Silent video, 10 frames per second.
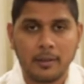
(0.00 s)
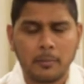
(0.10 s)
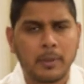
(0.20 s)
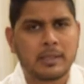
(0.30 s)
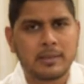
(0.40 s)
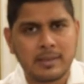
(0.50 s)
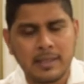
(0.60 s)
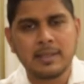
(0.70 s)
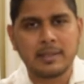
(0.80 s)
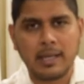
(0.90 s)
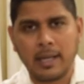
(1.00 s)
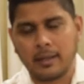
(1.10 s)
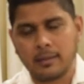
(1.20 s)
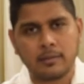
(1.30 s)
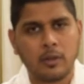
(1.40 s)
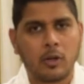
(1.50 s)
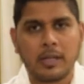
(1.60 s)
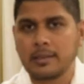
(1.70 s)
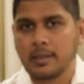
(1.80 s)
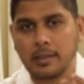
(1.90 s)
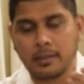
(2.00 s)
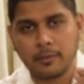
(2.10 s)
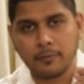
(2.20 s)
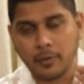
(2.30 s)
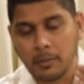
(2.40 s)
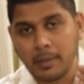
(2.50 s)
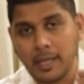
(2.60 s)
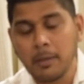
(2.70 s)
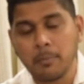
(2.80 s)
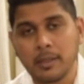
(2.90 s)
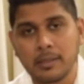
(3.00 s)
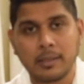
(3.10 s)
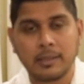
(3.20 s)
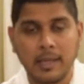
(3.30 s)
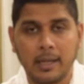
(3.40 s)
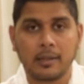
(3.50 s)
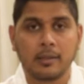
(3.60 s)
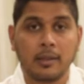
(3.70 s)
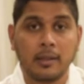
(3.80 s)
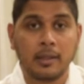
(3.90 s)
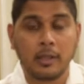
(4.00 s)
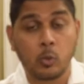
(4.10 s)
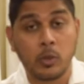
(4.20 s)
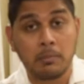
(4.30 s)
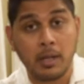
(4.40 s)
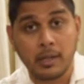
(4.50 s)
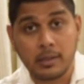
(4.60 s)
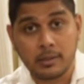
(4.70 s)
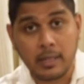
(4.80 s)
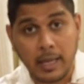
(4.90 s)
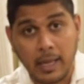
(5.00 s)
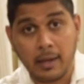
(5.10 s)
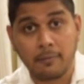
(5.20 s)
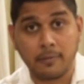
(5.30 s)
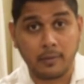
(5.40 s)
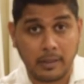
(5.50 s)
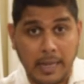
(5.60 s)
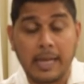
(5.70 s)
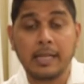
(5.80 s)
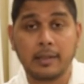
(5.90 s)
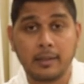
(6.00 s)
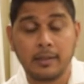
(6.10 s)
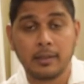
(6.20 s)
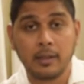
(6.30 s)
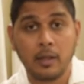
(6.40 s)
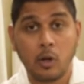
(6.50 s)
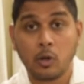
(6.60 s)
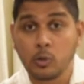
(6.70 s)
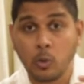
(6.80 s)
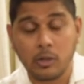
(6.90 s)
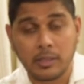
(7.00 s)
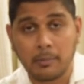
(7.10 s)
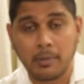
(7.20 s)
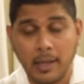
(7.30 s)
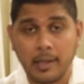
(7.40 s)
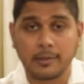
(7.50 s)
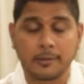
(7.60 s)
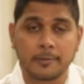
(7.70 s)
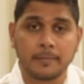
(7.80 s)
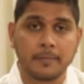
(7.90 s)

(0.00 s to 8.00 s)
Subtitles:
But since then, or let's say from April till date, equity markets have rallied onto all time highs.